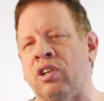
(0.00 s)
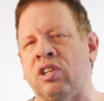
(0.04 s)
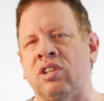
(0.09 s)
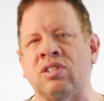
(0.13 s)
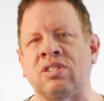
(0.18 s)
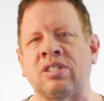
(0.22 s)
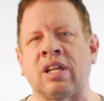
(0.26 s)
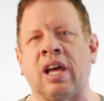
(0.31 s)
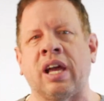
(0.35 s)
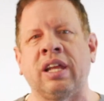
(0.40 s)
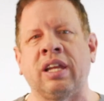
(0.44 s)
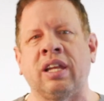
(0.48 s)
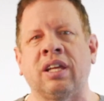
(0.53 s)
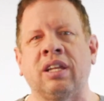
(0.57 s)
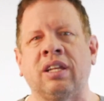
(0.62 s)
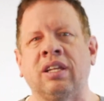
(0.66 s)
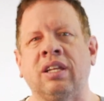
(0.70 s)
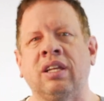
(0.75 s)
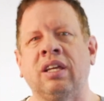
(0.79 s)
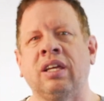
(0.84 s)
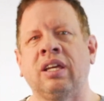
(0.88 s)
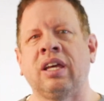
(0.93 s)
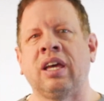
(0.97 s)
and you sign it,
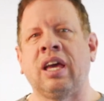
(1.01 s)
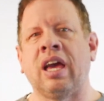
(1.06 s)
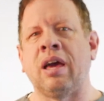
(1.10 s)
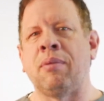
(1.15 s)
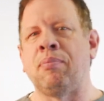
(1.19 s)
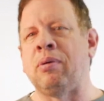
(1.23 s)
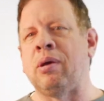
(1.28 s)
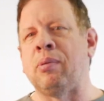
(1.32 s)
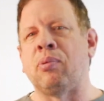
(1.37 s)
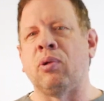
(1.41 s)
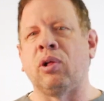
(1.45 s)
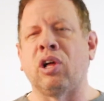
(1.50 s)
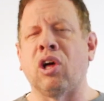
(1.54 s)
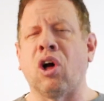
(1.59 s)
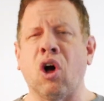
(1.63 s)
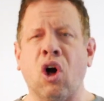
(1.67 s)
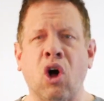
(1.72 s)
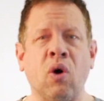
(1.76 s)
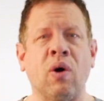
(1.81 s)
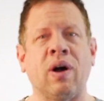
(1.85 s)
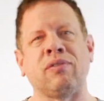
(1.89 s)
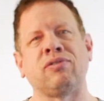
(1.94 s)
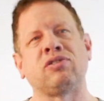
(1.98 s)
and people go,
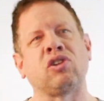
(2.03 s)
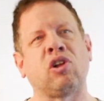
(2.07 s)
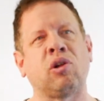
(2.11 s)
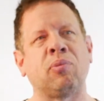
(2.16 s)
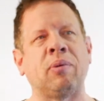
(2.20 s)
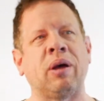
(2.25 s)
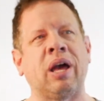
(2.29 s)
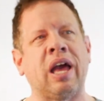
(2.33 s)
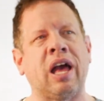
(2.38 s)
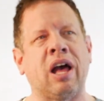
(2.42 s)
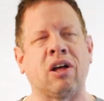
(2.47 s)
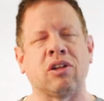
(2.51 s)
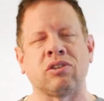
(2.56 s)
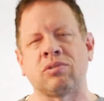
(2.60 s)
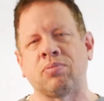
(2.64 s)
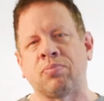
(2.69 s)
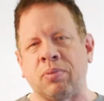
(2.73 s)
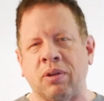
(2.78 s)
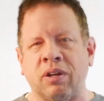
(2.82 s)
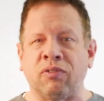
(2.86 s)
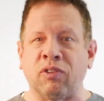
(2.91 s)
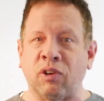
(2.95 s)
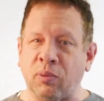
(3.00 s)
Oh, I've sold my house.
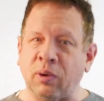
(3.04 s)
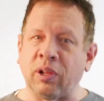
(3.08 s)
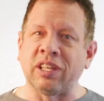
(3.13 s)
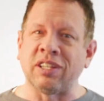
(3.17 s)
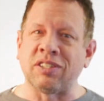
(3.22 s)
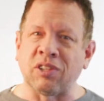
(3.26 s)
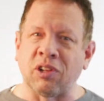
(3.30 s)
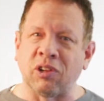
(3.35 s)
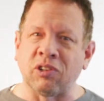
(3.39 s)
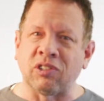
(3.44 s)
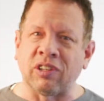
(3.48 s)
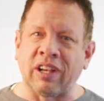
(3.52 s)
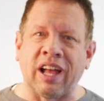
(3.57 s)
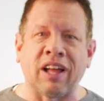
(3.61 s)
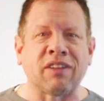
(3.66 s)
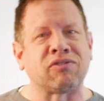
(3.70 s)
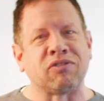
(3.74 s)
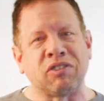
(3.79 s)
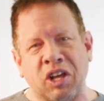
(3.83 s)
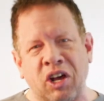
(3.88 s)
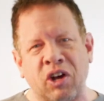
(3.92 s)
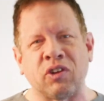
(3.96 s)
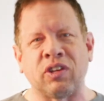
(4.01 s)
But have you really sold your
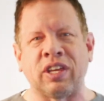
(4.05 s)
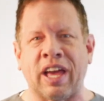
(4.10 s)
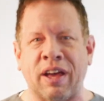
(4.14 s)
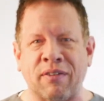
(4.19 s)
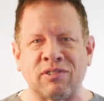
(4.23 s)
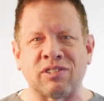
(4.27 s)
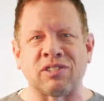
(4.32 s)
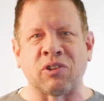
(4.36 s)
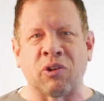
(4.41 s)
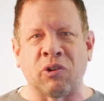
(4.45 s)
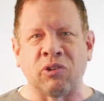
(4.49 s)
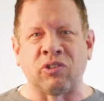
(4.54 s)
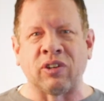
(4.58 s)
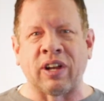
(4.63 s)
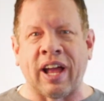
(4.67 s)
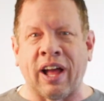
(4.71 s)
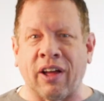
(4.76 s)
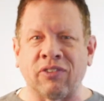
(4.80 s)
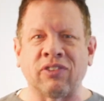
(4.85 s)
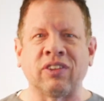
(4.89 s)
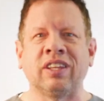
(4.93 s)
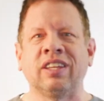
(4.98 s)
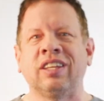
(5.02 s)
house? No, you haven't sold your
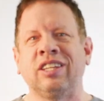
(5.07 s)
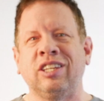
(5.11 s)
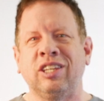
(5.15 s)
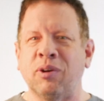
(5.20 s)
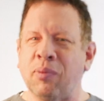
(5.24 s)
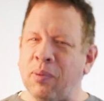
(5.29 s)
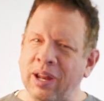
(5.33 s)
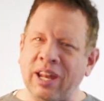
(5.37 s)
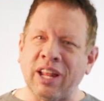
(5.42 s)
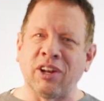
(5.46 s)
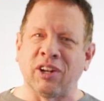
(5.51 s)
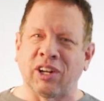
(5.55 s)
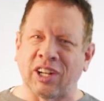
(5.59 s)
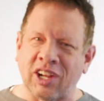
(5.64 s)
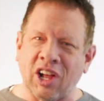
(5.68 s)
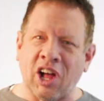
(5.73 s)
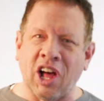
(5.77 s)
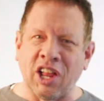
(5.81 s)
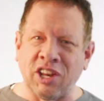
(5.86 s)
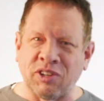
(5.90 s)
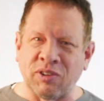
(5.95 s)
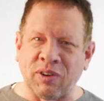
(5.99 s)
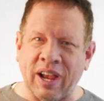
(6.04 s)
house. You went under
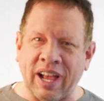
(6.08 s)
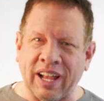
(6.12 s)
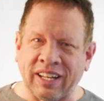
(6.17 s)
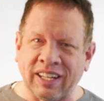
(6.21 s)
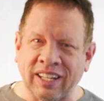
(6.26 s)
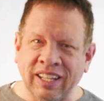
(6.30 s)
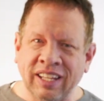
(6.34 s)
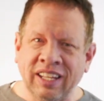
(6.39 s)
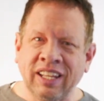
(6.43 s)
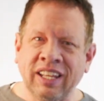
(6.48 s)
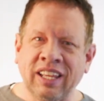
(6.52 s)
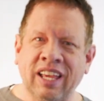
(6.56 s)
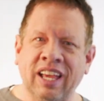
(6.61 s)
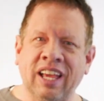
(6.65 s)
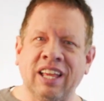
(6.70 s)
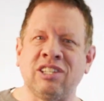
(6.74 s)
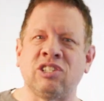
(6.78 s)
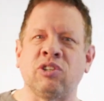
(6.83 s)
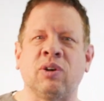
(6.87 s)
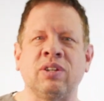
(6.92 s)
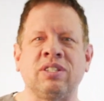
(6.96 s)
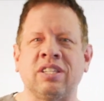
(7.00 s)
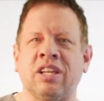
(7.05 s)
contract. And
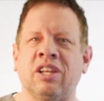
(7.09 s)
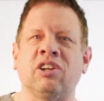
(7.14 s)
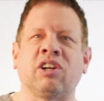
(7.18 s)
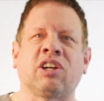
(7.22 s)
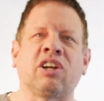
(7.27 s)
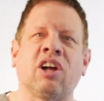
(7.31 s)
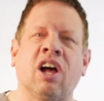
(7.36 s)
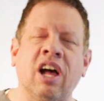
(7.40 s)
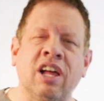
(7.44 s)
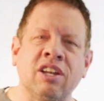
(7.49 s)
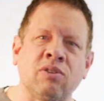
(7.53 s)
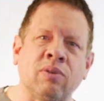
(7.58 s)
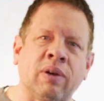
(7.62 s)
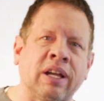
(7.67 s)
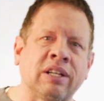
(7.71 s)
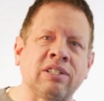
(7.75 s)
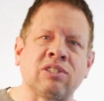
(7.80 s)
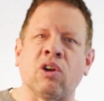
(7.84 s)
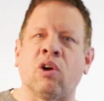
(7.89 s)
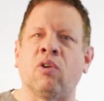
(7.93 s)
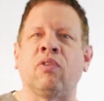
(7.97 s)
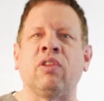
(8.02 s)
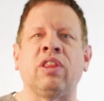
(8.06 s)
so it's under contract.
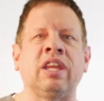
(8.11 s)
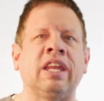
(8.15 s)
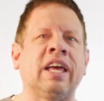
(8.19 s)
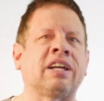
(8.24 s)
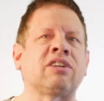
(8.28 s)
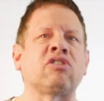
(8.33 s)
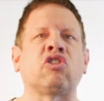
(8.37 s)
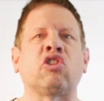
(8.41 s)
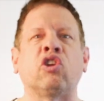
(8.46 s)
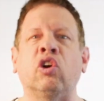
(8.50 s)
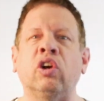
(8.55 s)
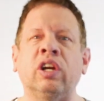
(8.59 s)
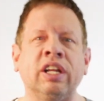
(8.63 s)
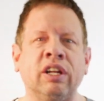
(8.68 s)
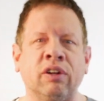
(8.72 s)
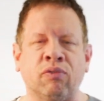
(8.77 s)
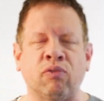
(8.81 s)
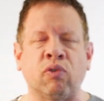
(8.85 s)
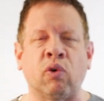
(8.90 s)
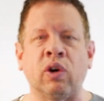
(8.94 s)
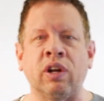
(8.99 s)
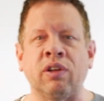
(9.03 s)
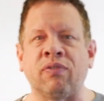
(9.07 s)
So over the next 30 to
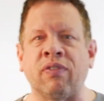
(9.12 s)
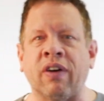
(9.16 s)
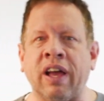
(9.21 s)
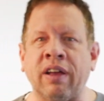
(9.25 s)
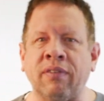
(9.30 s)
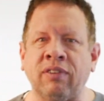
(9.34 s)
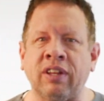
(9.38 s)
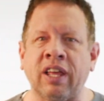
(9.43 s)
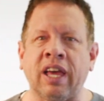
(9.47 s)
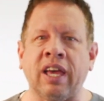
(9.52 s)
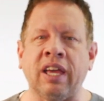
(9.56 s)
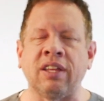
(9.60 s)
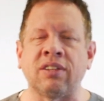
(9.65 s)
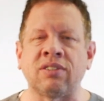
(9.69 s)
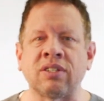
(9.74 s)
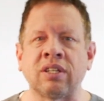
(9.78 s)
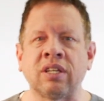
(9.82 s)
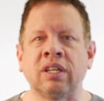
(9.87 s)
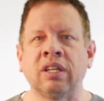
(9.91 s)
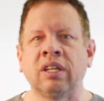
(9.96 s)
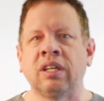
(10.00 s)
45 days,